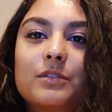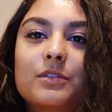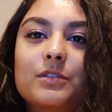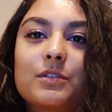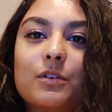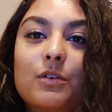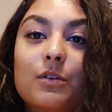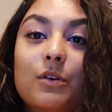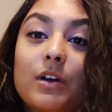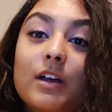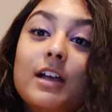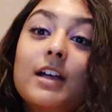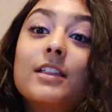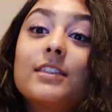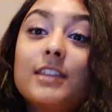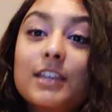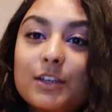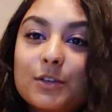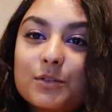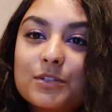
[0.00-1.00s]
So
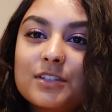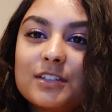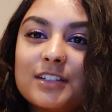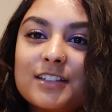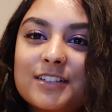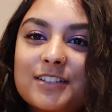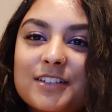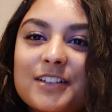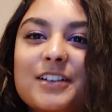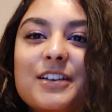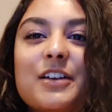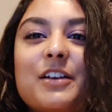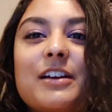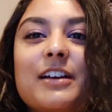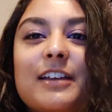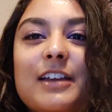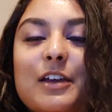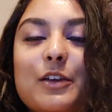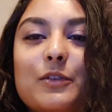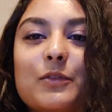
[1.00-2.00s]
thank you, Sunil,
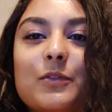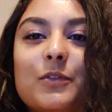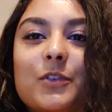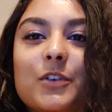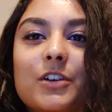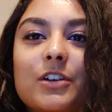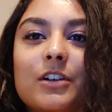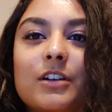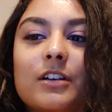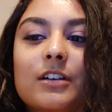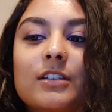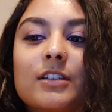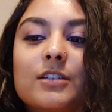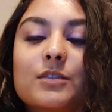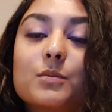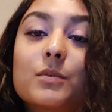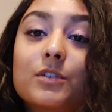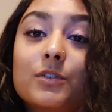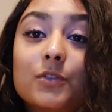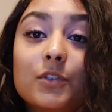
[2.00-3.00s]
again for this
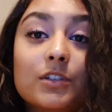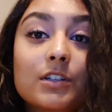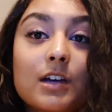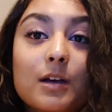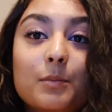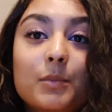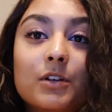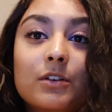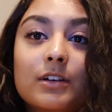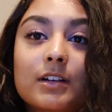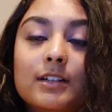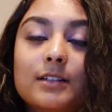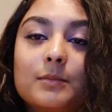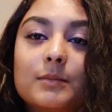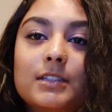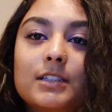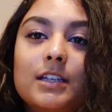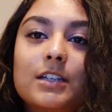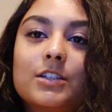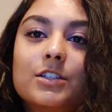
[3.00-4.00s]
wonderful topic
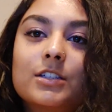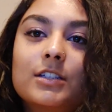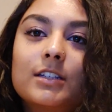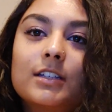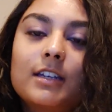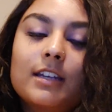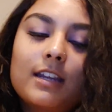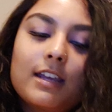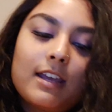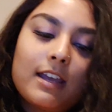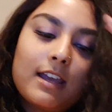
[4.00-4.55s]
recommendation.